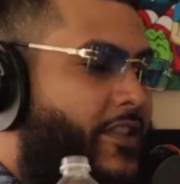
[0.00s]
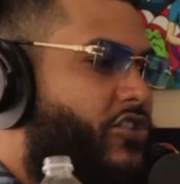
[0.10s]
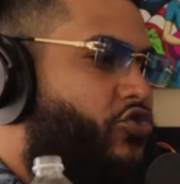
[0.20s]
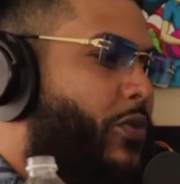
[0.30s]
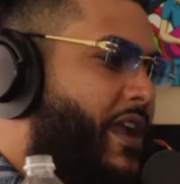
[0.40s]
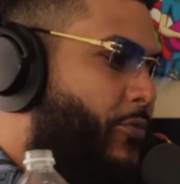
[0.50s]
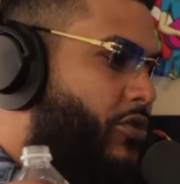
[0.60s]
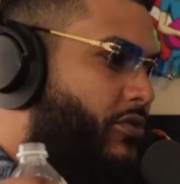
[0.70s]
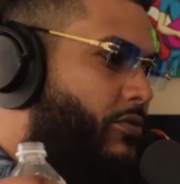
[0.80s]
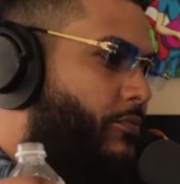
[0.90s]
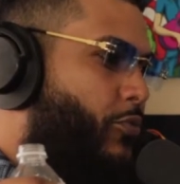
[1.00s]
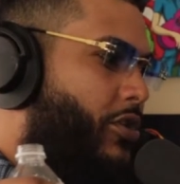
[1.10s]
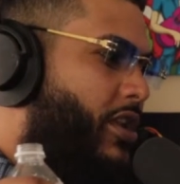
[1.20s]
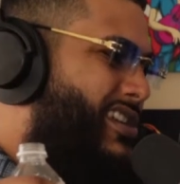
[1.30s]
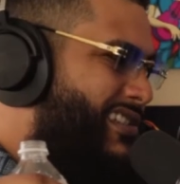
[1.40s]
There's way more
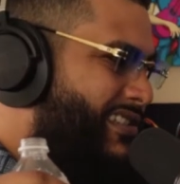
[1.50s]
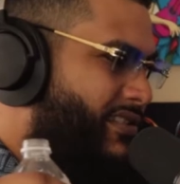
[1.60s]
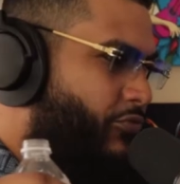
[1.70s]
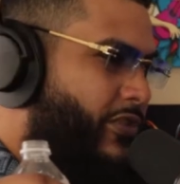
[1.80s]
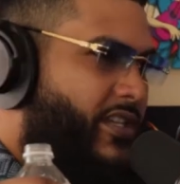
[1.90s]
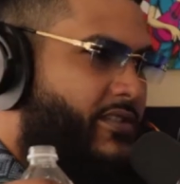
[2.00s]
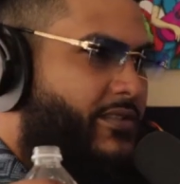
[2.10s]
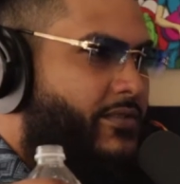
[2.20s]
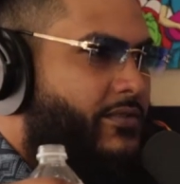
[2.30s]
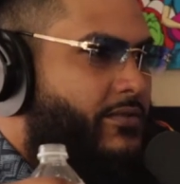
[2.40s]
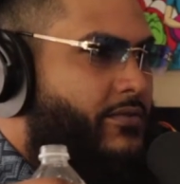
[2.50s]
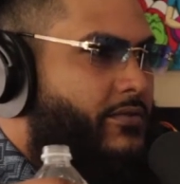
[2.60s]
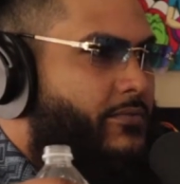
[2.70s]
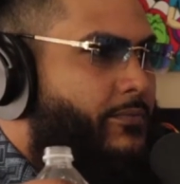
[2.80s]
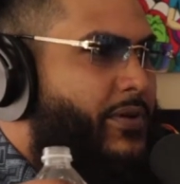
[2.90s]
more losses than wins,
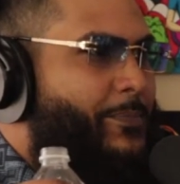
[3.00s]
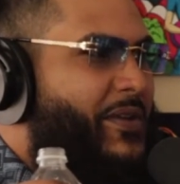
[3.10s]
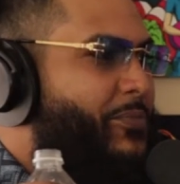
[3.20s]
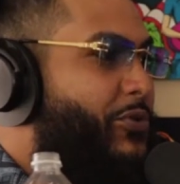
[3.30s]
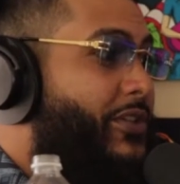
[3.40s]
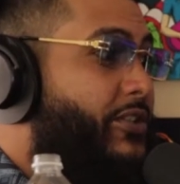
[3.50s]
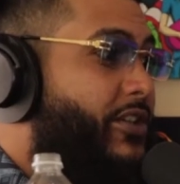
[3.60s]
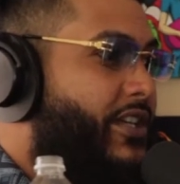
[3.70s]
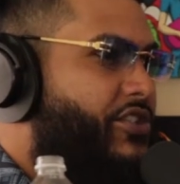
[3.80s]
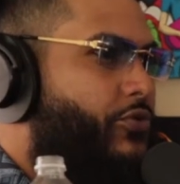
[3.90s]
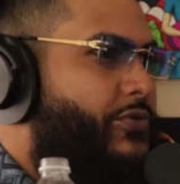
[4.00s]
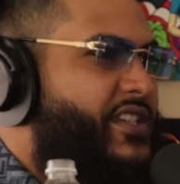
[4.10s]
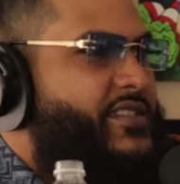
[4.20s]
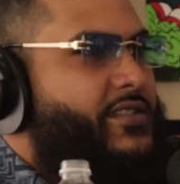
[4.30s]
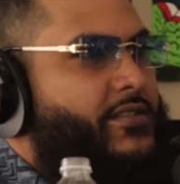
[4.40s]
but people only look at your
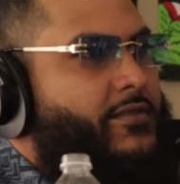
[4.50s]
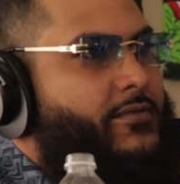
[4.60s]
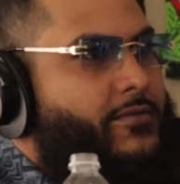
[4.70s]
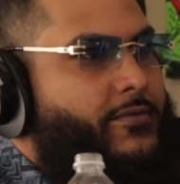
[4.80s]
wins.